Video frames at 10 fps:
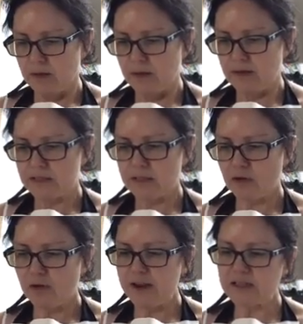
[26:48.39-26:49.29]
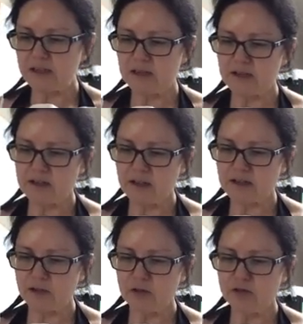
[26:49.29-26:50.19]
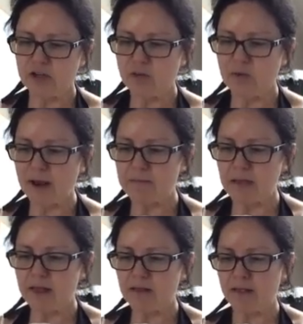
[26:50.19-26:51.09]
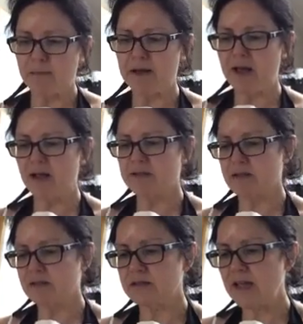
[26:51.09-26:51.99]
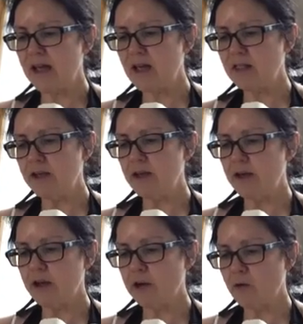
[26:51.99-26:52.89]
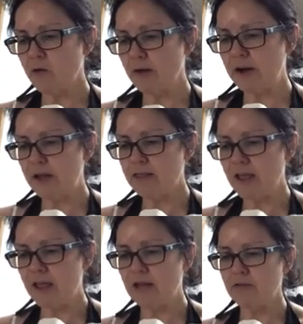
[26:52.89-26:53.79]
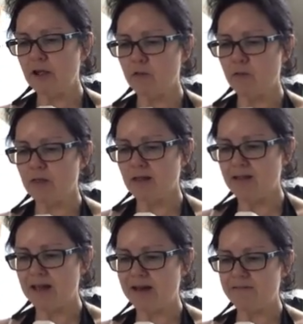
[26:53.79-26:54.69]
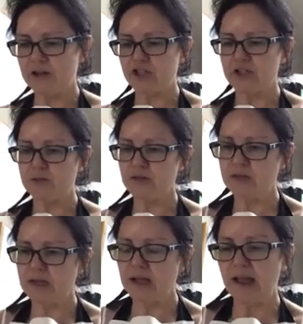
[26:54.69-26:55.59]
And it's crazy because like usually when I make like pasta salad or anything like with a lot of vegetables in it,